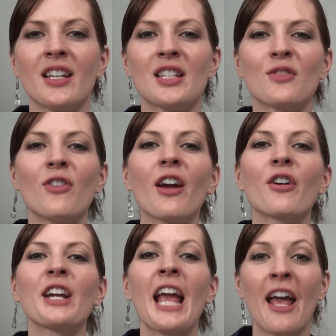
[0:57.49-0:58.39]
it's
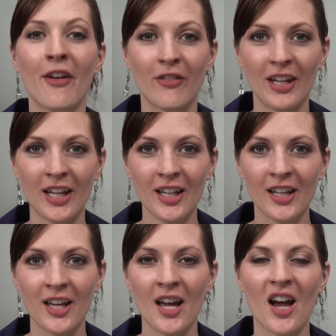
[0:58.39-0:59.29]
very heavy
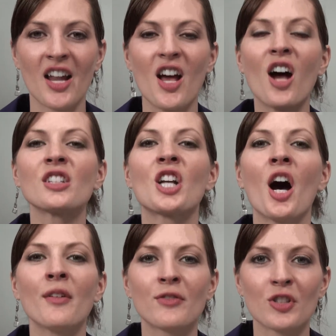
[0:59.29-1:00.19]
and
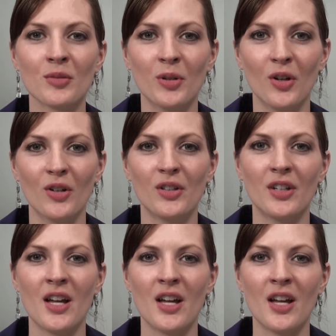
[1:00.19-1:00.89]
uncomfortable